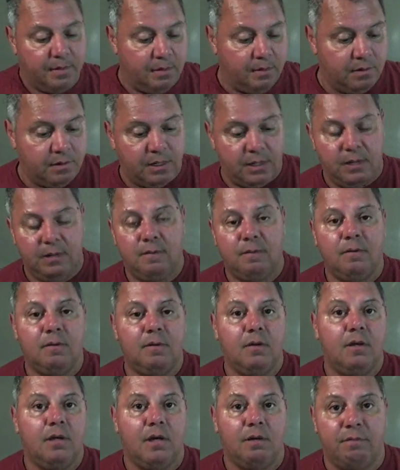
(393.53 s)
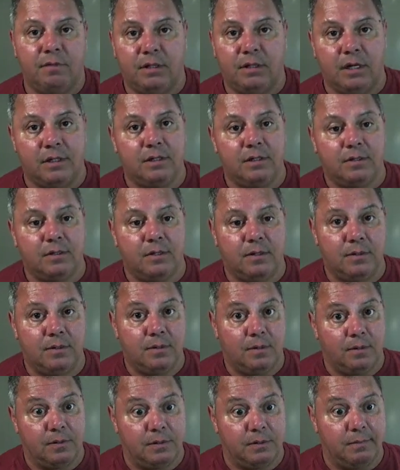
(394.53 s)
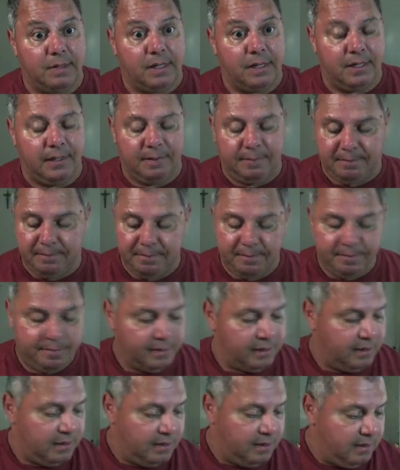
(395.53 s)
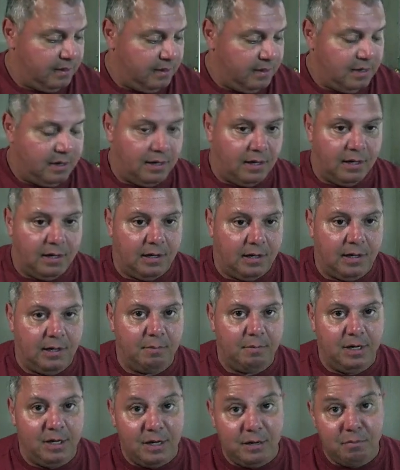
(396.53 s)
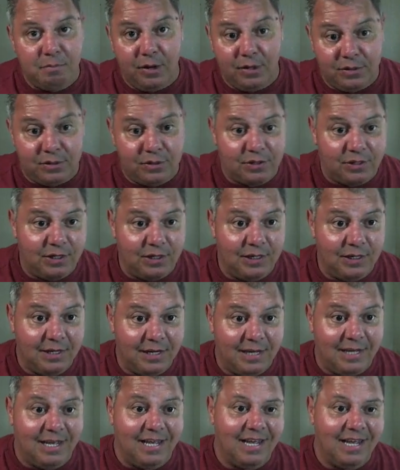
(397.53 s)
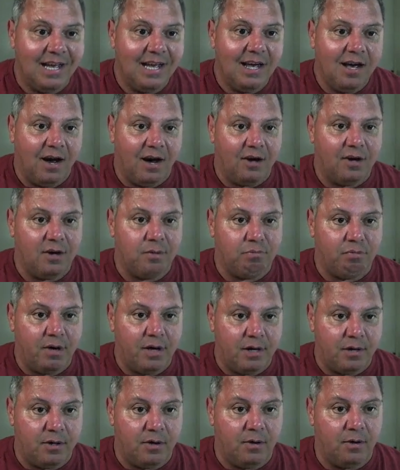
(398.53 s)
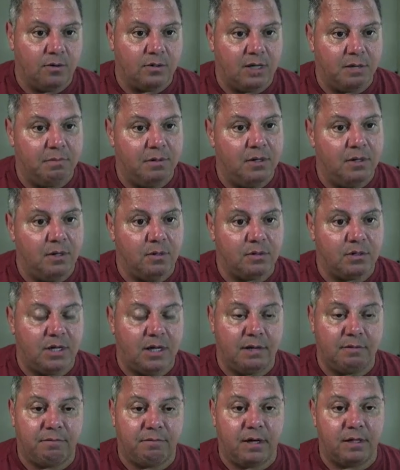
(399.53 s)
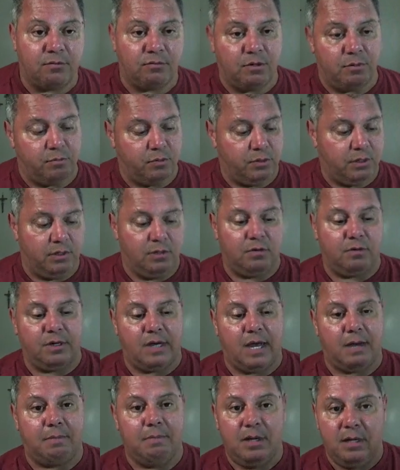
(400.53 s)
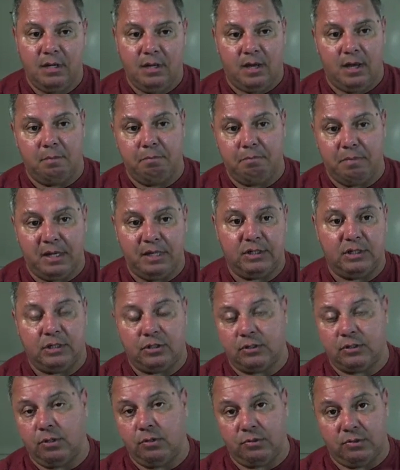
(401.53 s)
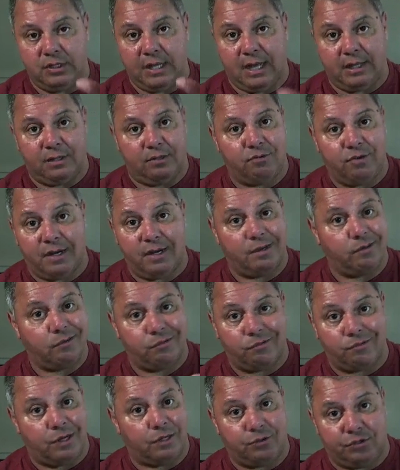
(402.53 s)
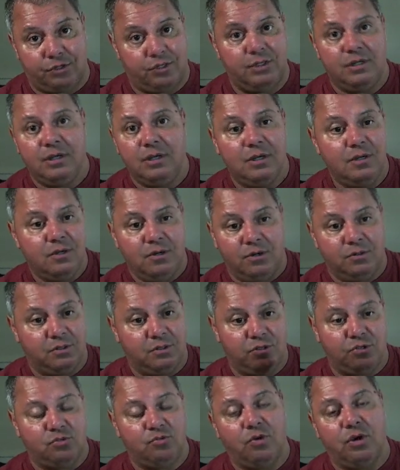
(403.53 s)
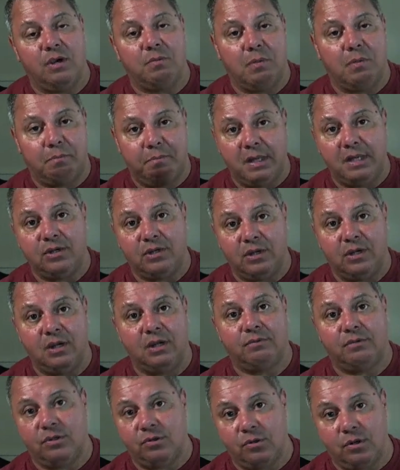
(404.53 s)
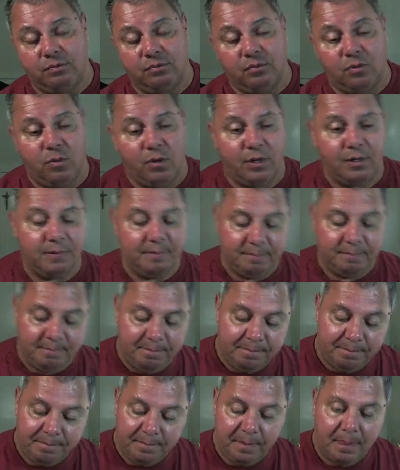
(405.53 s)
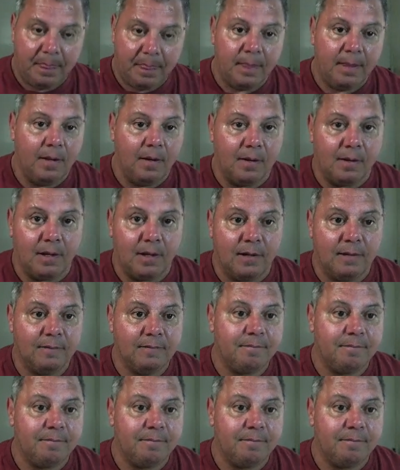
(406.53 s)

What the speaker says: Okay, if it doesn't turn, call somebody. In emergency, on a braided hose, I've been known to take a vice grip with a little gap and pinch this hose. Not try to crush it or destroy it, but pinch it enough to shut off the water. Okay.